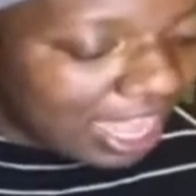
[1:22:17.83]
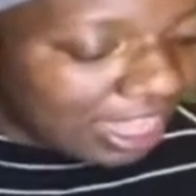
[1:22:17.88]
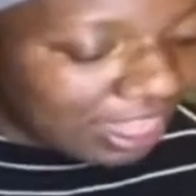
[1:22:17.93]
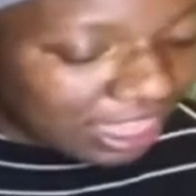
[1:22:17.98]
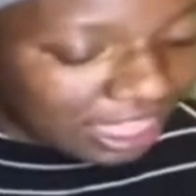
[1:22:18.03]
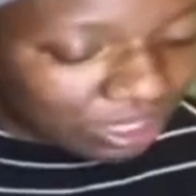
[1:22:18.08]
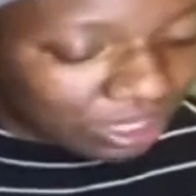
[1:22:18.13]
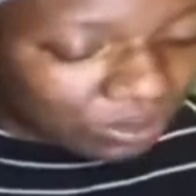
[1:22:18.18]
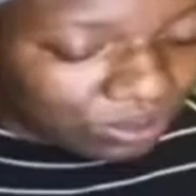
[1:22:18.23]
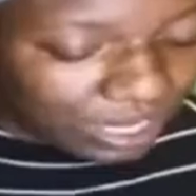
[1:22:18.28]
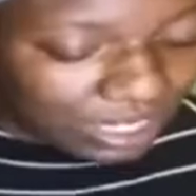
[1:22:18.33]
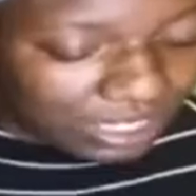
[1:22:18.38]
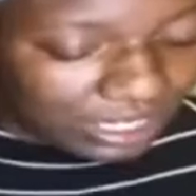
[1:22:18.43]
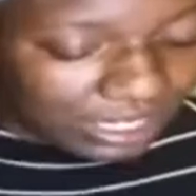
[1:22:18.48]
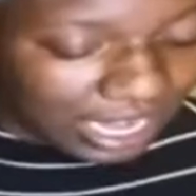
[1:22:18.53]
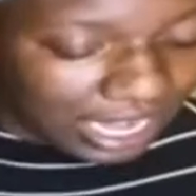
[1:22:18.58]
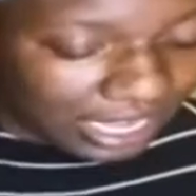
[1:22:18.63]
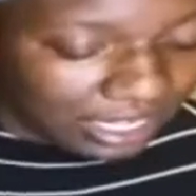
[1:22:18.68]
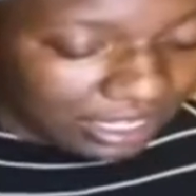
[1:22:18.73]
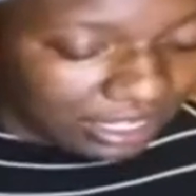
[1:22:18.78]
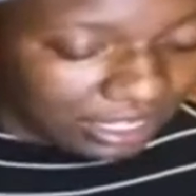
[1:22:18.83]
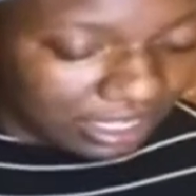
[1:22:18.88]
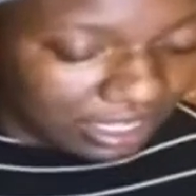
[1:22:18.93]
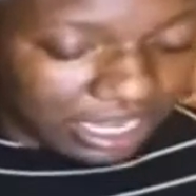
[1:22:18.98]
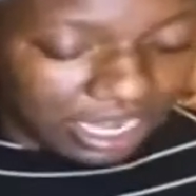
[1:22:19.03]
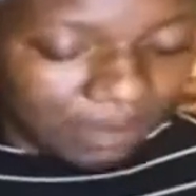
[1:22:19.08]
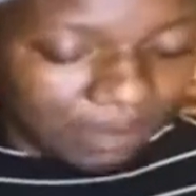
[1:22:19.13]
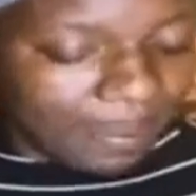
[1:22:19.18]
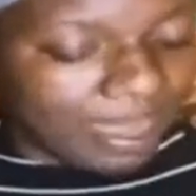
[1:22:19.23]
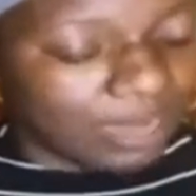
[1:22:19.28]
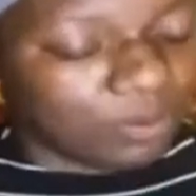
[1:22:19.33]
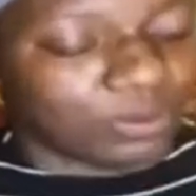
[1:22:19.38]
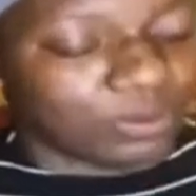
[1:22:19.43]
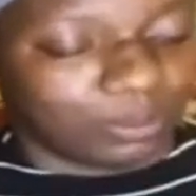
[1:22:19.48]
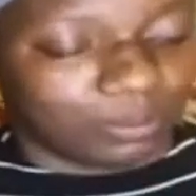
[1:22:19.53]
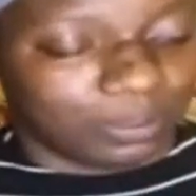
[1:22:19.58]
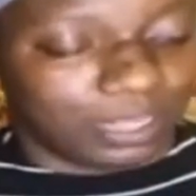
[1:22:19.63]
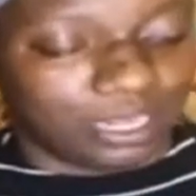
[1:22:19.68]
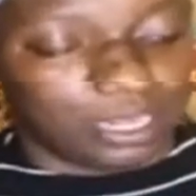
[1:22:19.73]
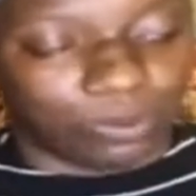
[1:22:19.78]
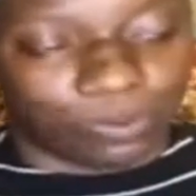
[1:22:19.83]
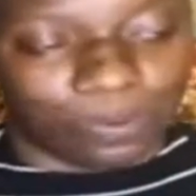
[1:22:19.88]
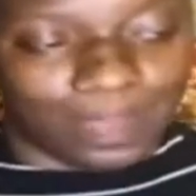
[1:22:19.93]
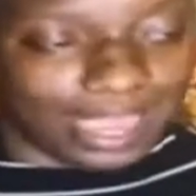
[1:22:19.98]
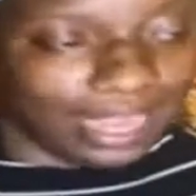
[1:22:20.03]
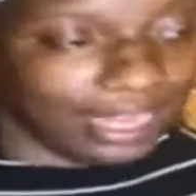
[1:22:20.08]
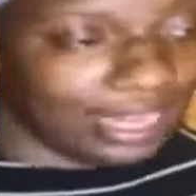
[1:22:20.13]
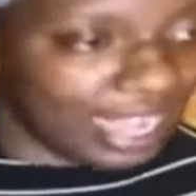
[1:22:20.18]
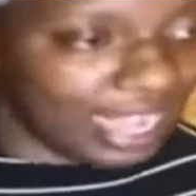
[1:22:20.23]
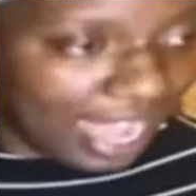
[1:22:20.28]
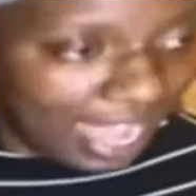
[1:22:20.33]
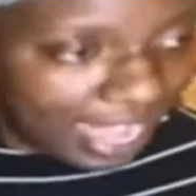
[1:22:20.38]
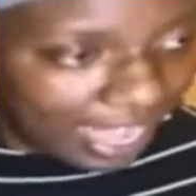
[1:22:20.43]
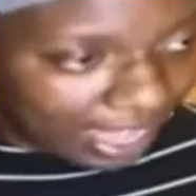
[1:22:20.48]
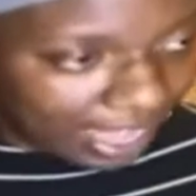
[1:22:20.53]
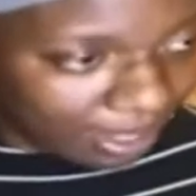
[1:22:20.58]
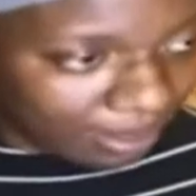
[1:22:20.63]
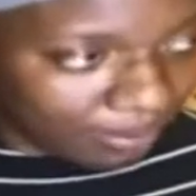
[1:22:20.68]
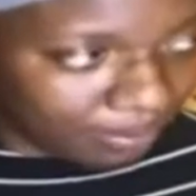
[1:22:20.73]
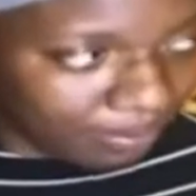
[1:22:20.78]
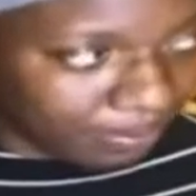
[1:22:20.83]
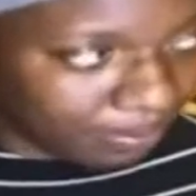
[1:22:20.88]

That's what I say. Since everybody want to play the waiting game